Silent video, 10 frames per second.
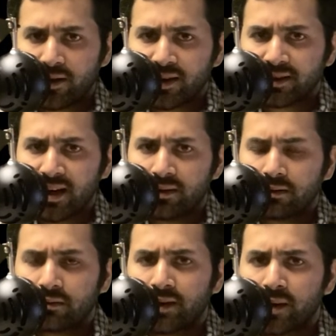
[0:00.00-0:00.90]
I think that
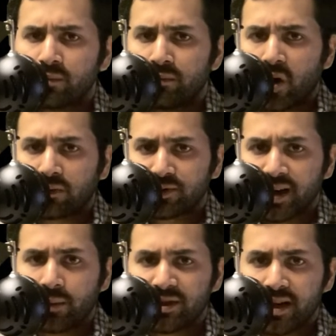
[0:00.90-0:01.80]
Marvel
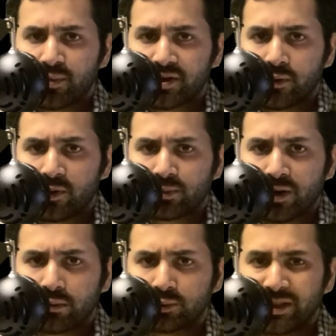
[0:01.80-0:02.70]
Zombies episode was
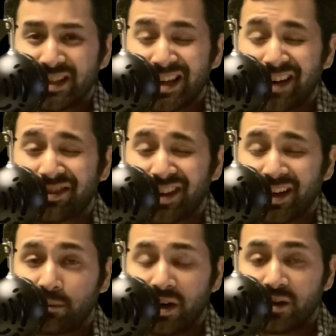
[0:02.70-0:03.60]
probably, I
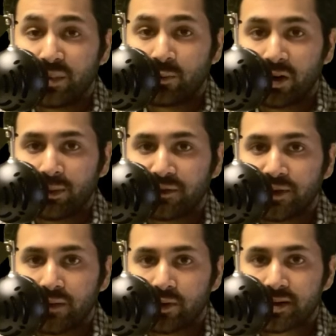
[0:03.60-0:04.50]
think might have been one of my
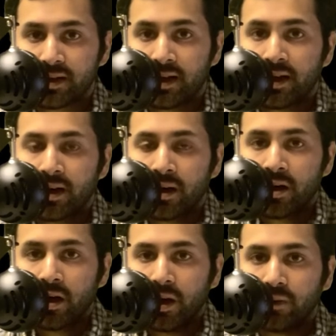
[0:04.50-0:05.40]
favorites
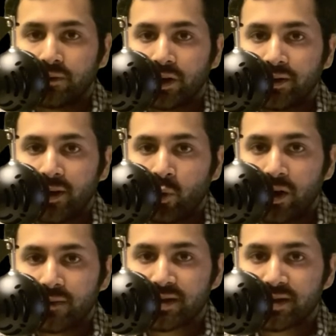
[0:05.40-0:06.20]
of that What If